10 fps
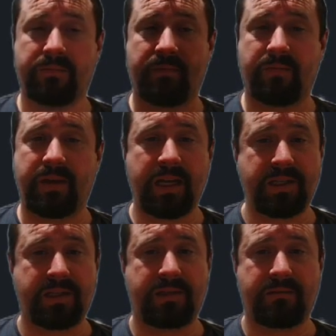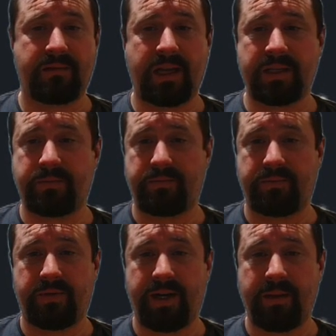that's
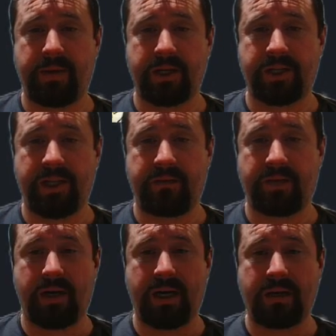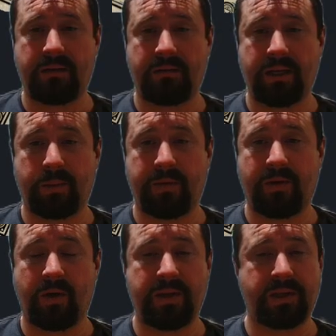pretty much it, right? Like, we've
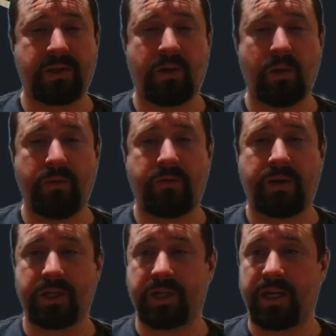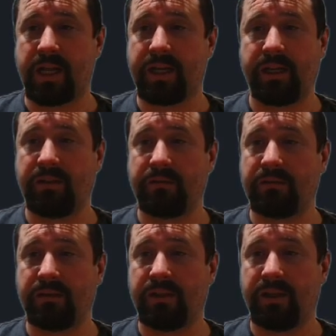got this cool functionality
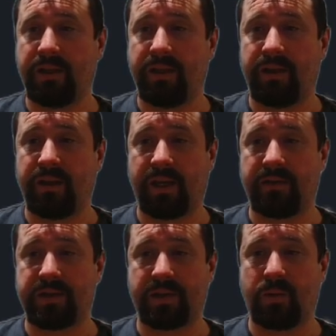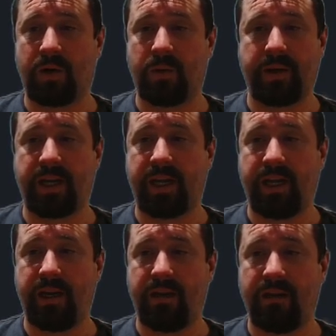that gives us what we
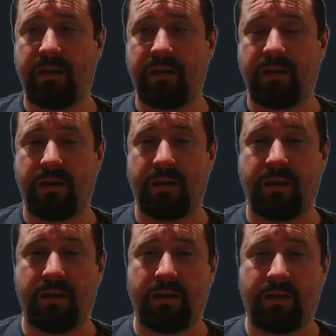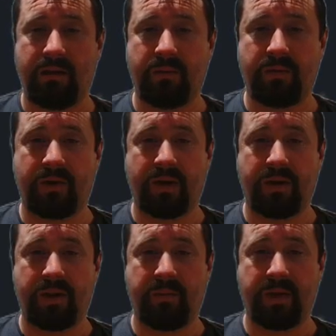need. We've got
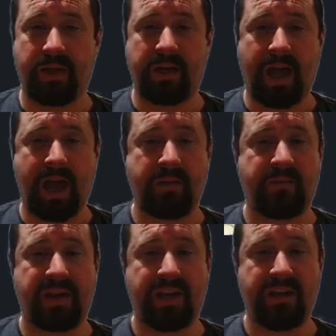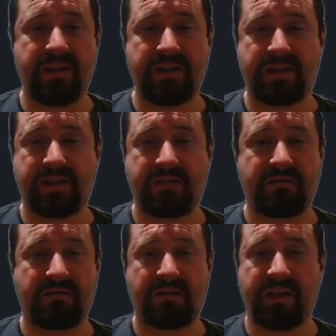the ability to add pins.
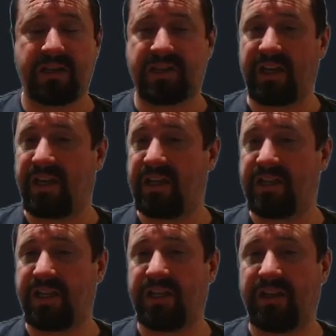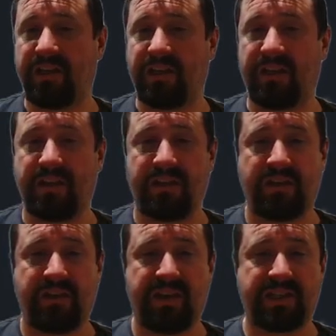It's easy.
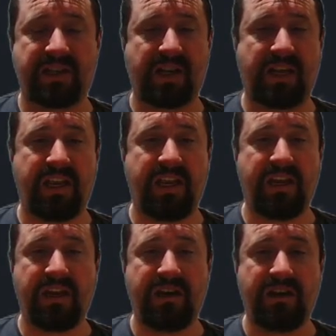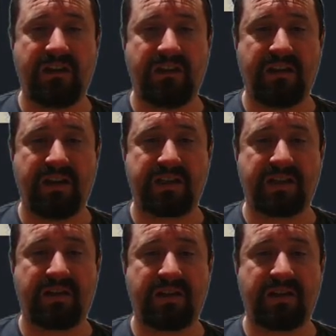It's clean. It's got